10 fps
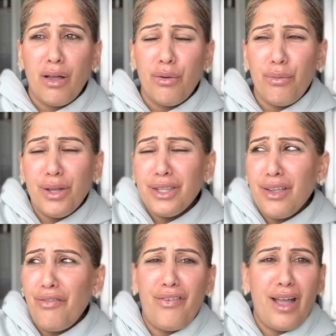what the
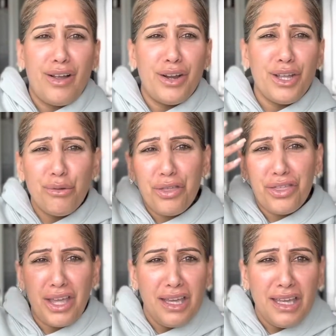fuck are you
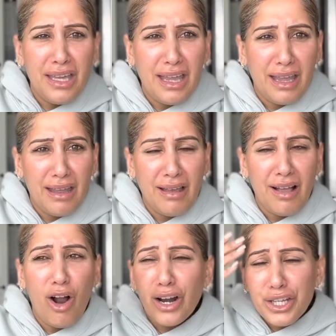thinking?
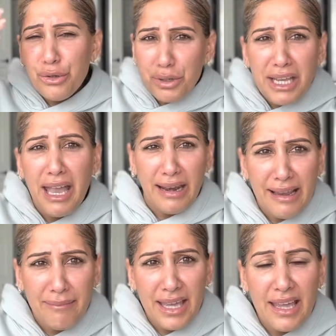Are you
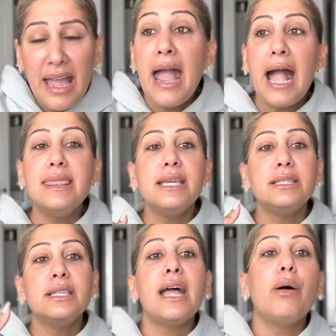kidding me? And this
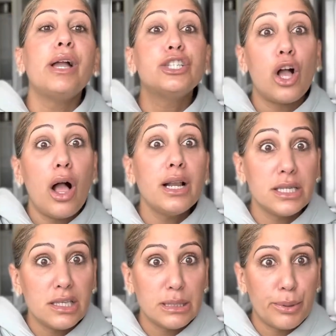is how I talk to
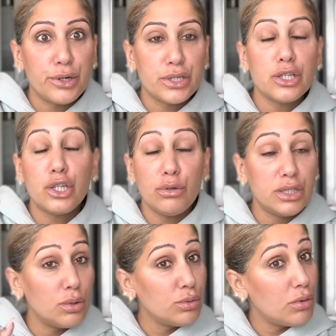this person too.
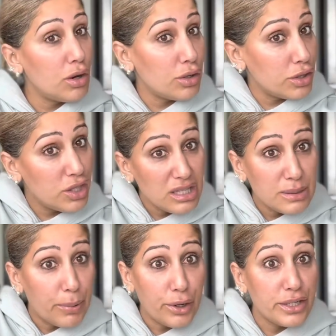So this
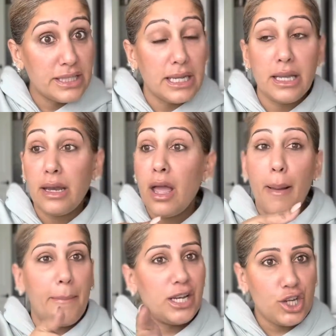person,
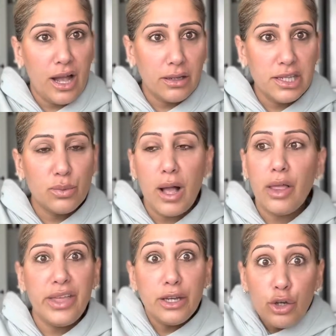my child as well,
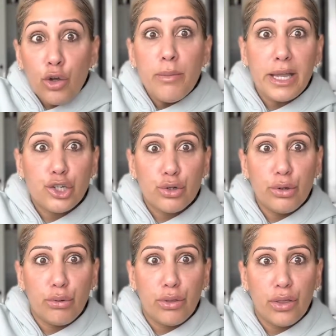they knew my truth.